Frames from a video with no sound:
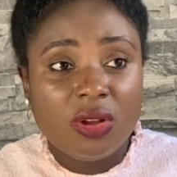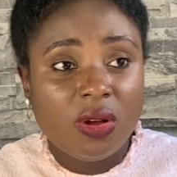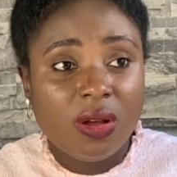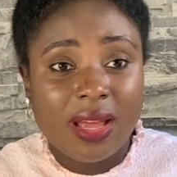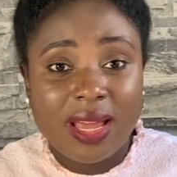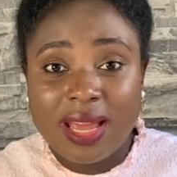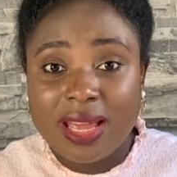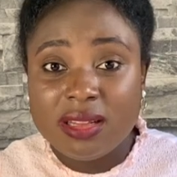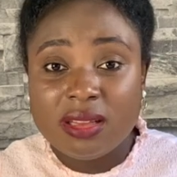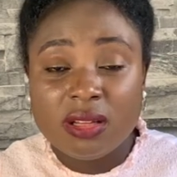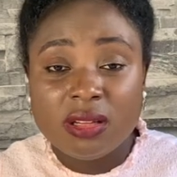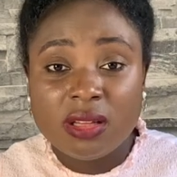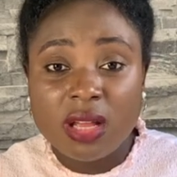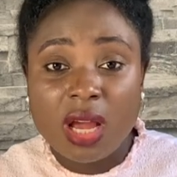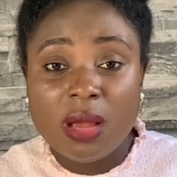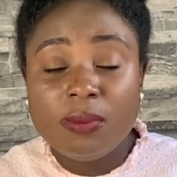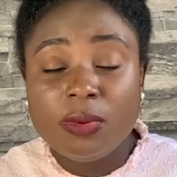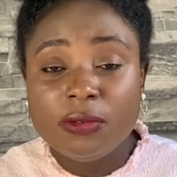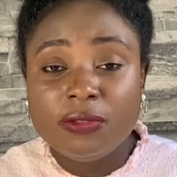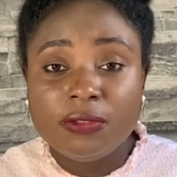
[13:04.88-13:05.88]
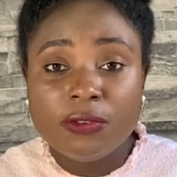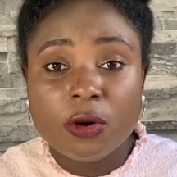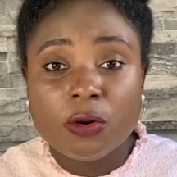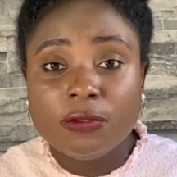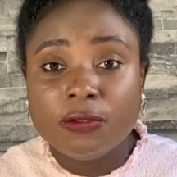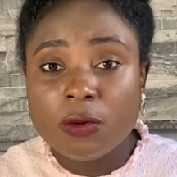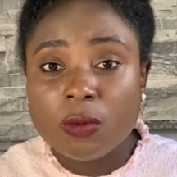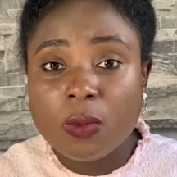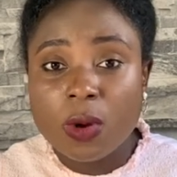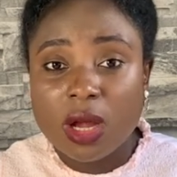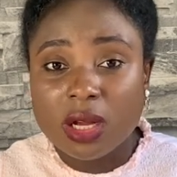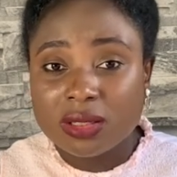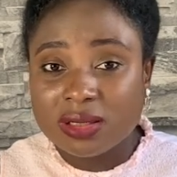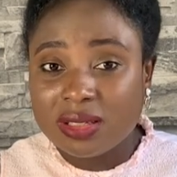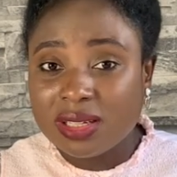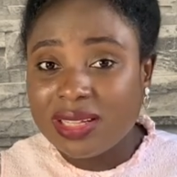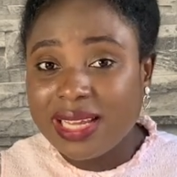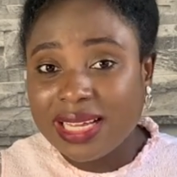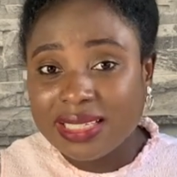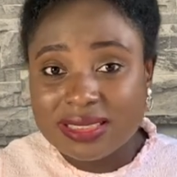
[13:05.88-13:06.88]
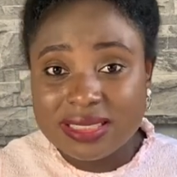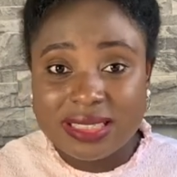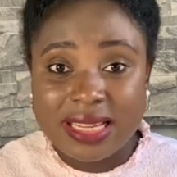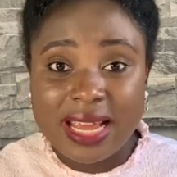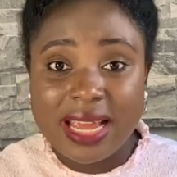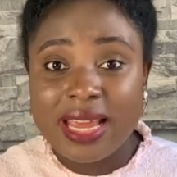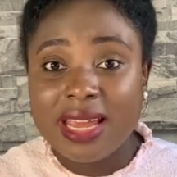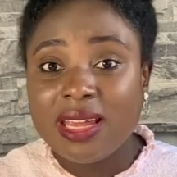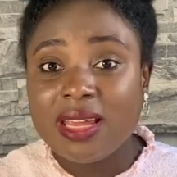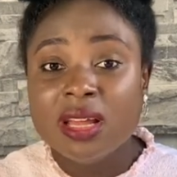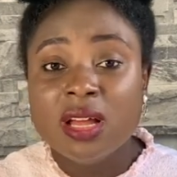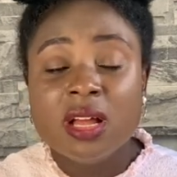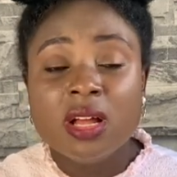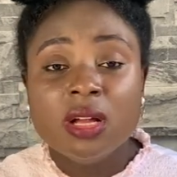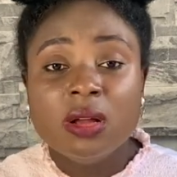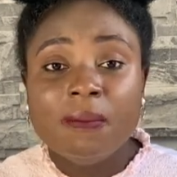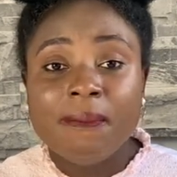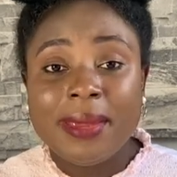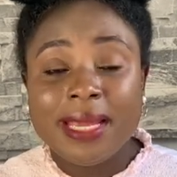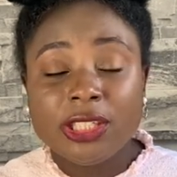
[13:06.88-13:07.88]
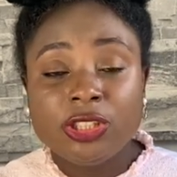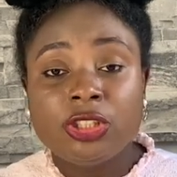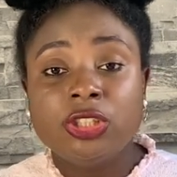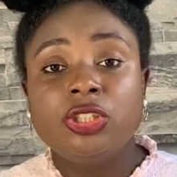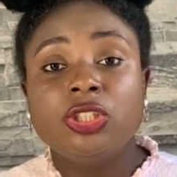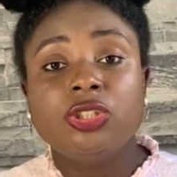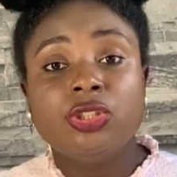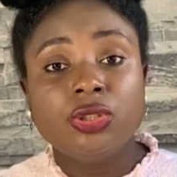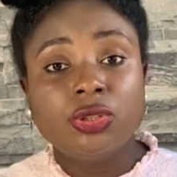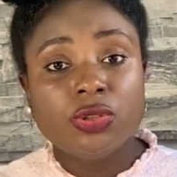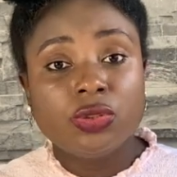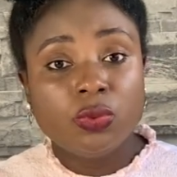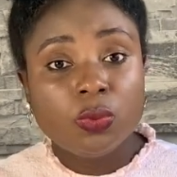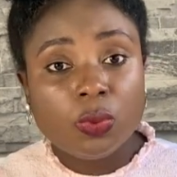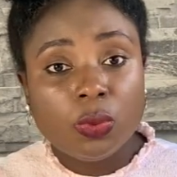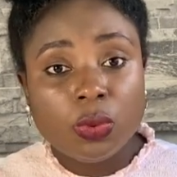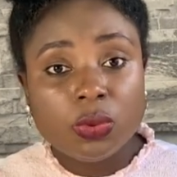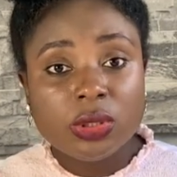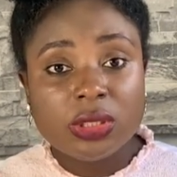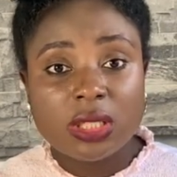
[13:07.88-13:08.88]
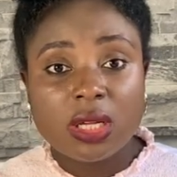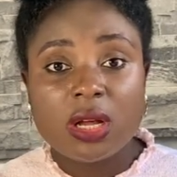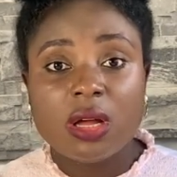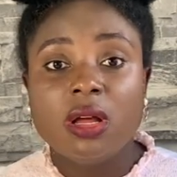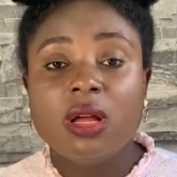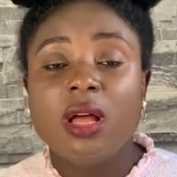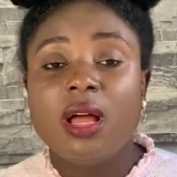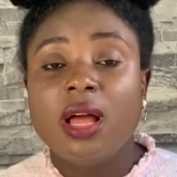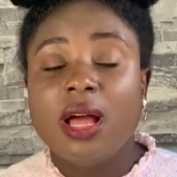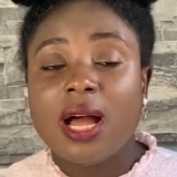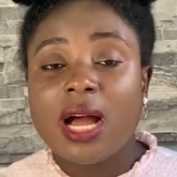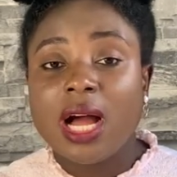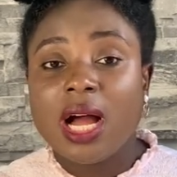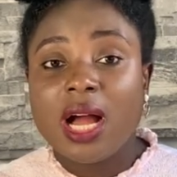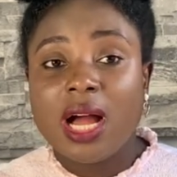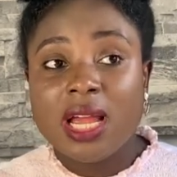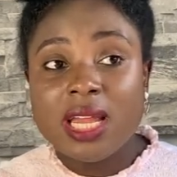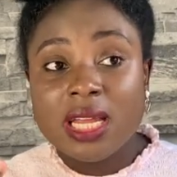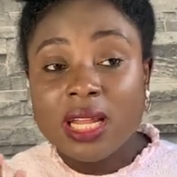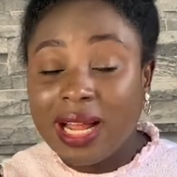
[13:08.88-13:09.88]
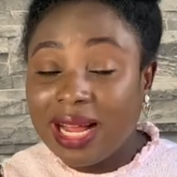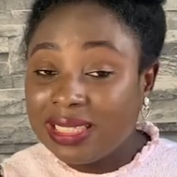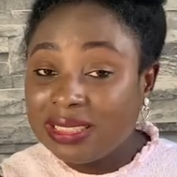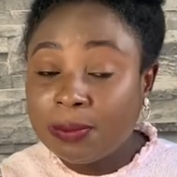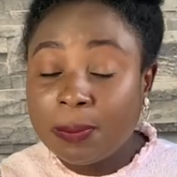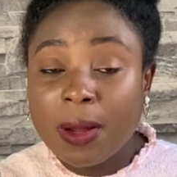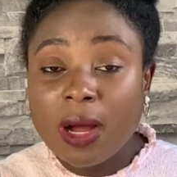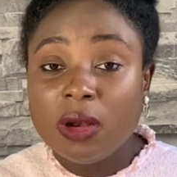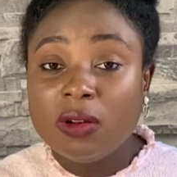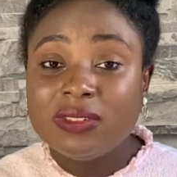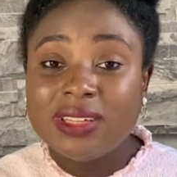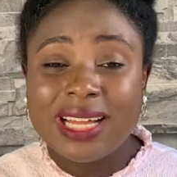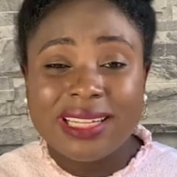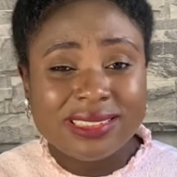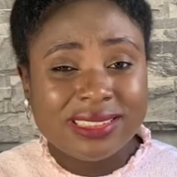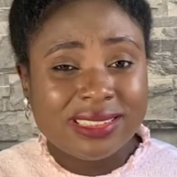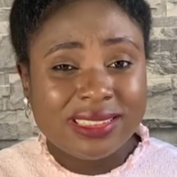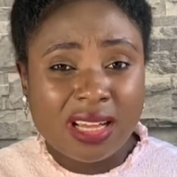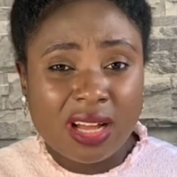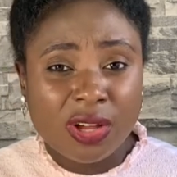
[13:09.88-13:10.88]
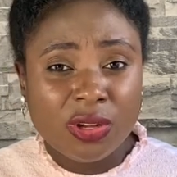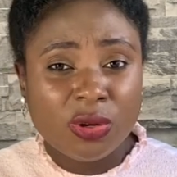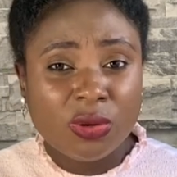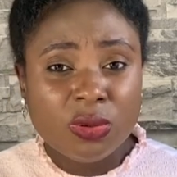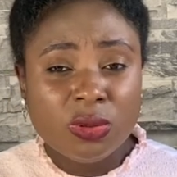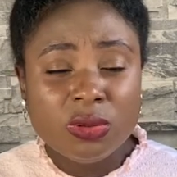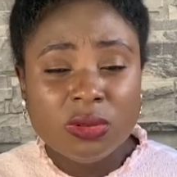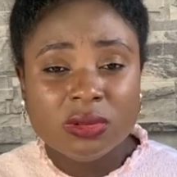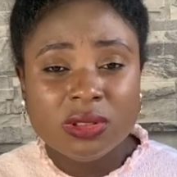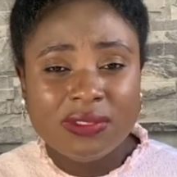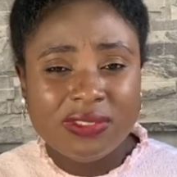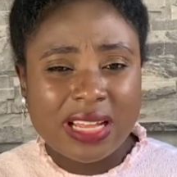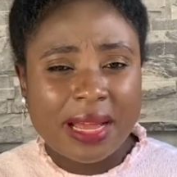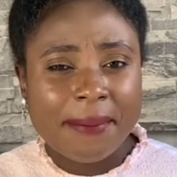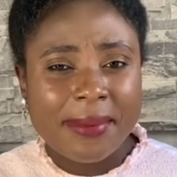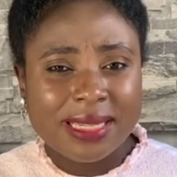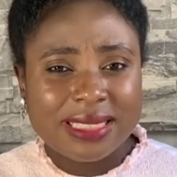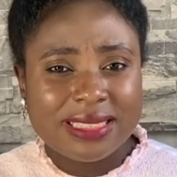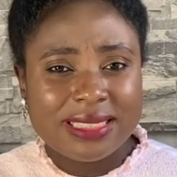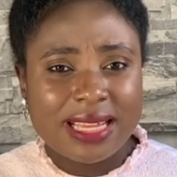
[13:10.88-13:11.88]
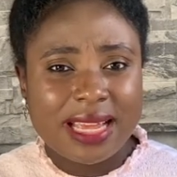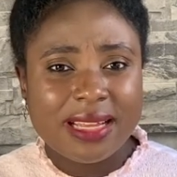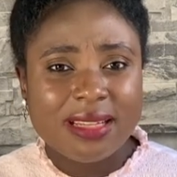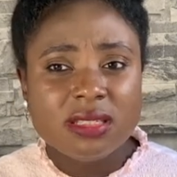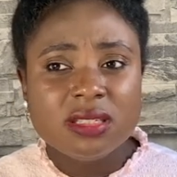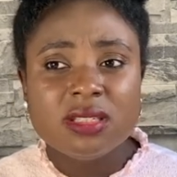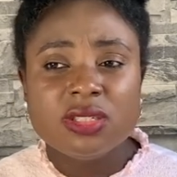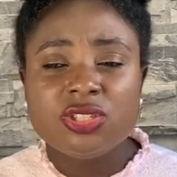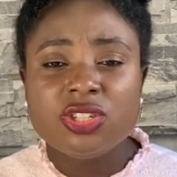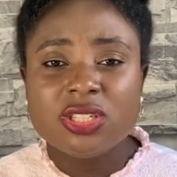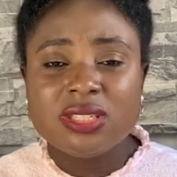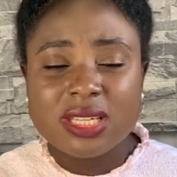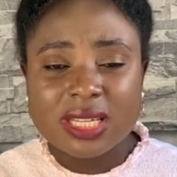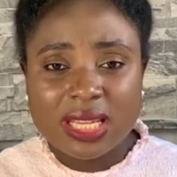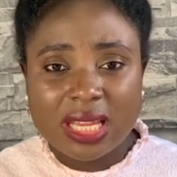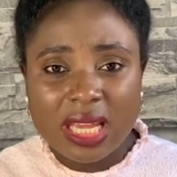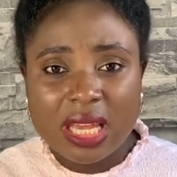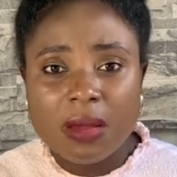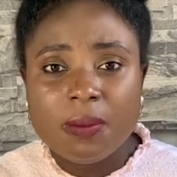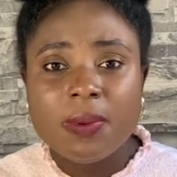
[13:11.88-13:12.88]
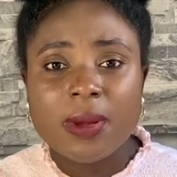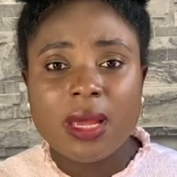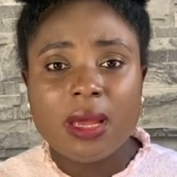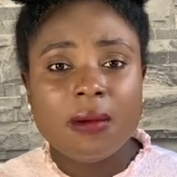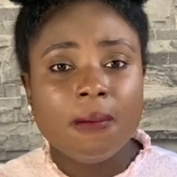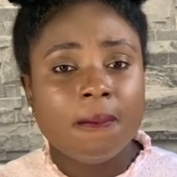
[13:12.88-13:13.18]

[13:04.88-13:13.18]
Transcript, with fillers: your hair the night before for work the next day make sure you use water eh, as part of that style if that makes sense just to keep it